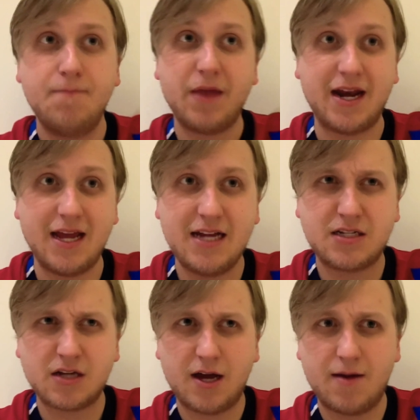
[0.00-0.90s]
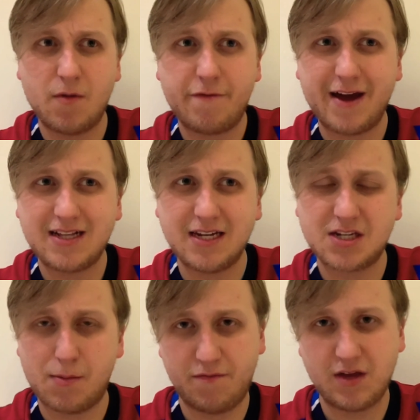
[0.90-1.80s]
and it is affecting
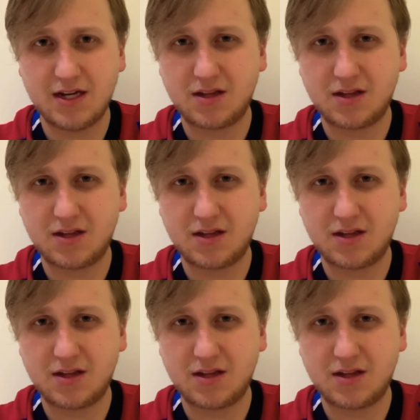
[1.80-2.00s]
some of these.